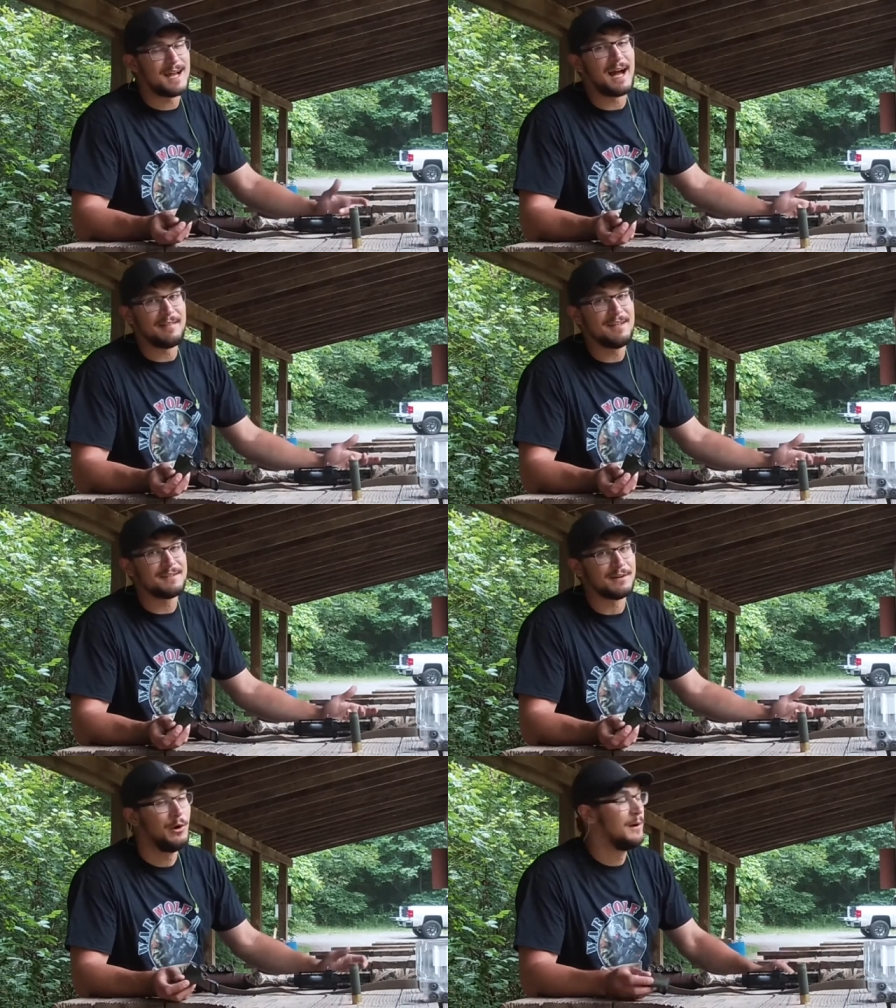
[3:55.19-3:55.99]
I think
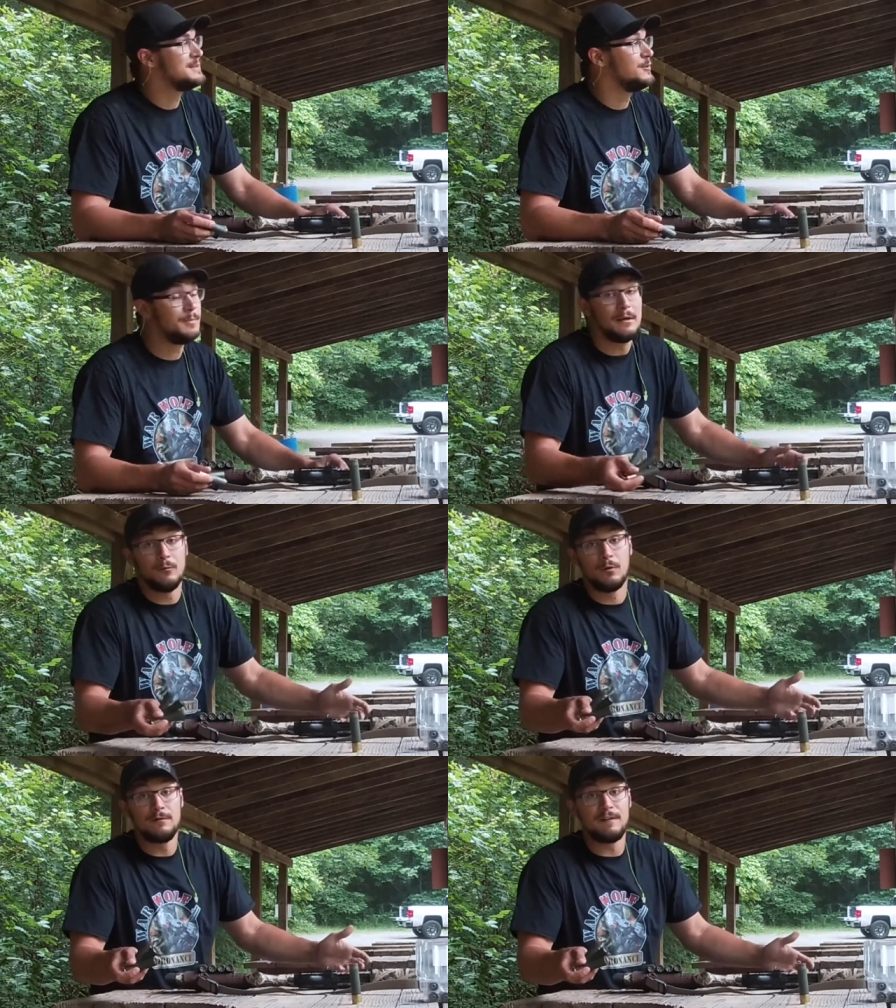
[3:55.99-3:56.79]
they're going to, but
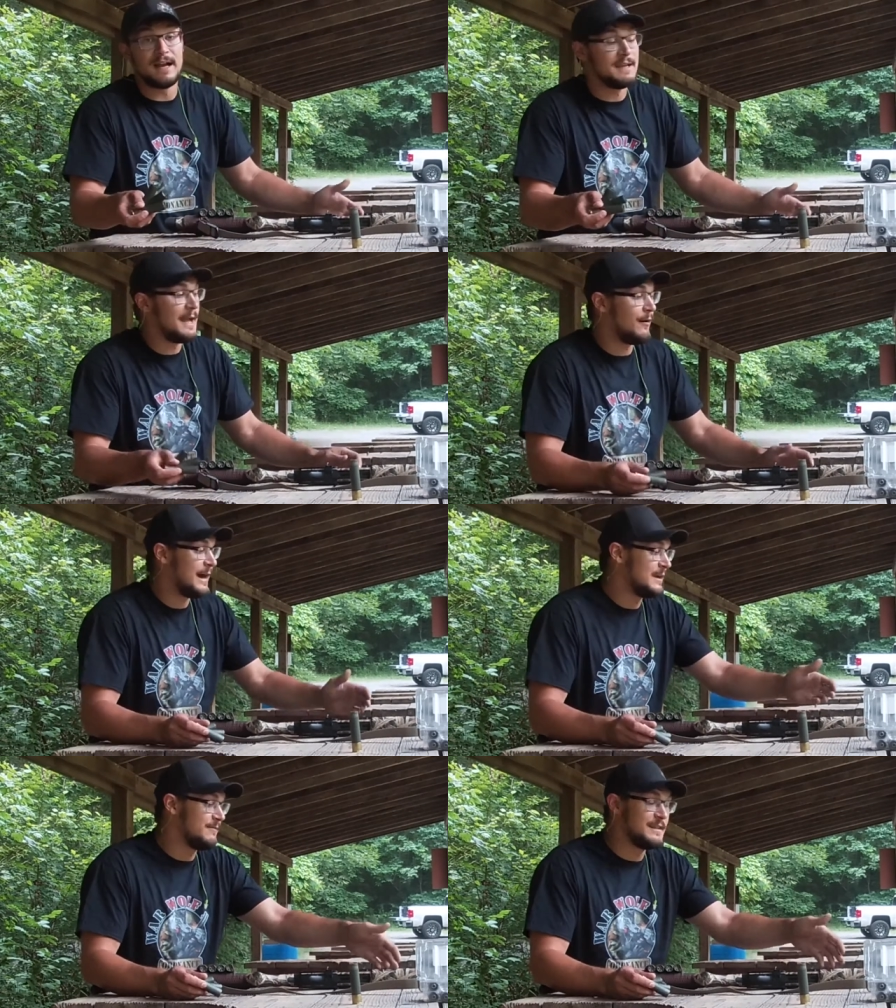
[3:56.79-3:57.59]
we'll find out
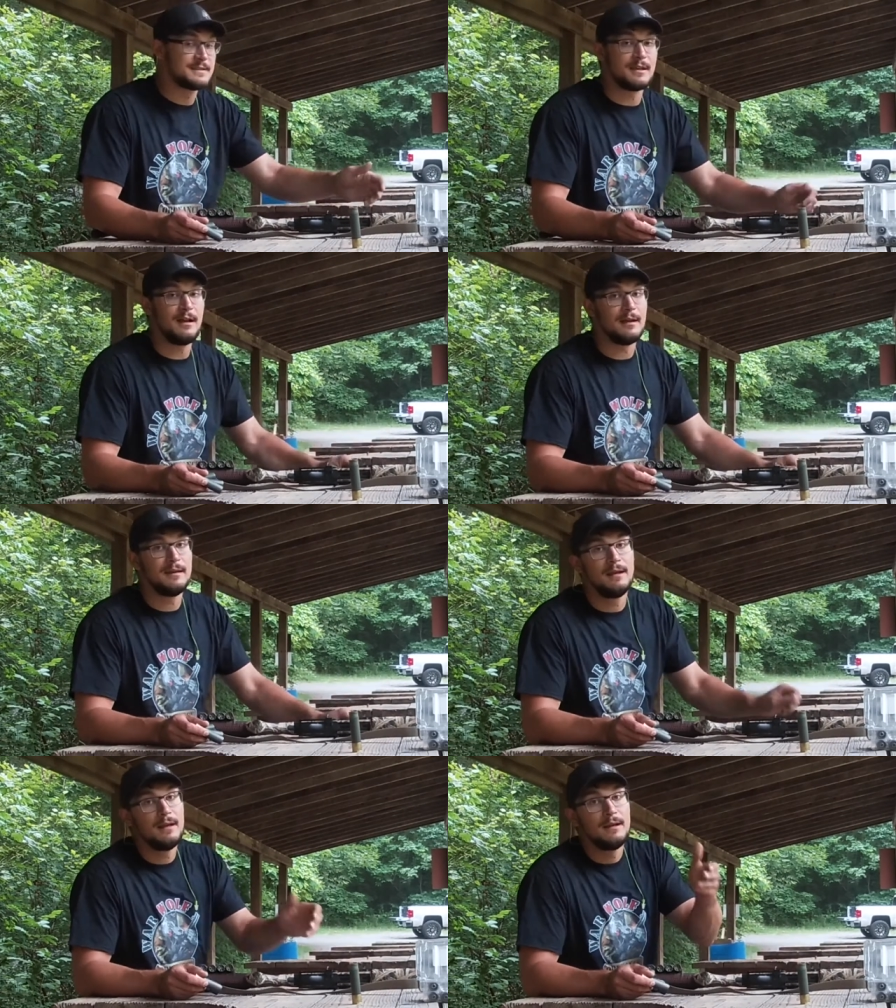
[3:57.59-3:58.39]
out of this gun.
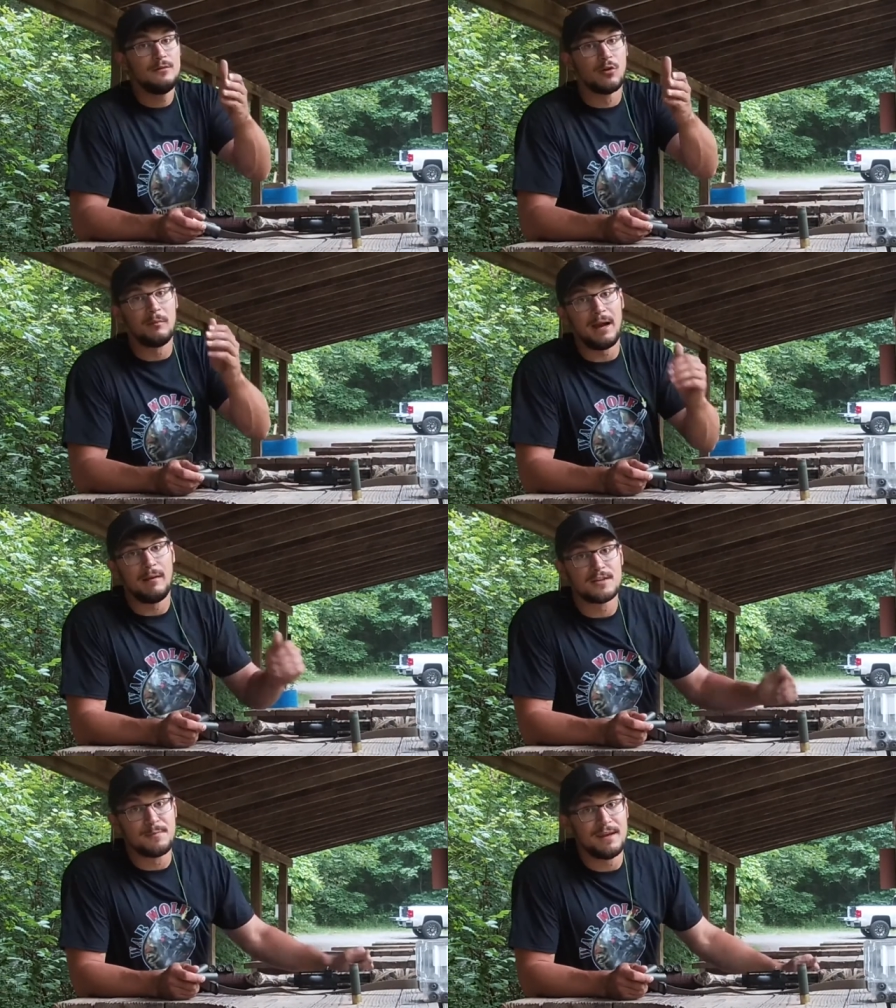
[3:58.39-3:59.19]
Your
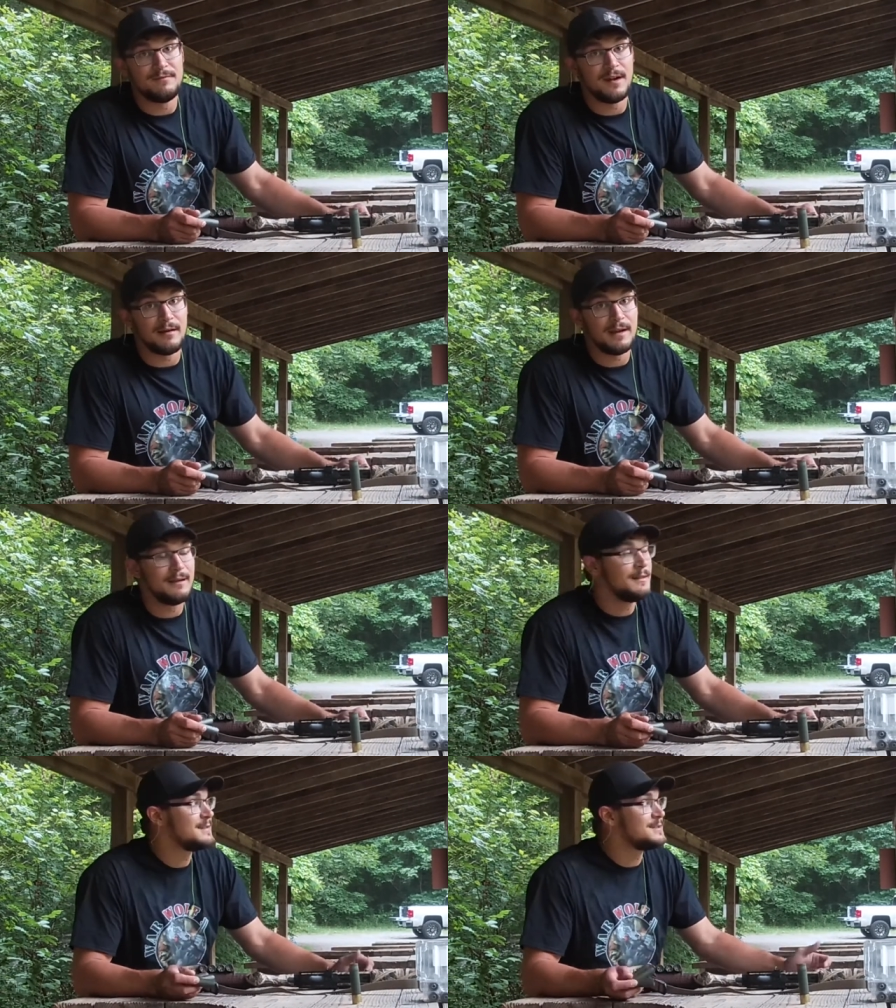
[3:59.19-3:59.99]
mileage may vary. This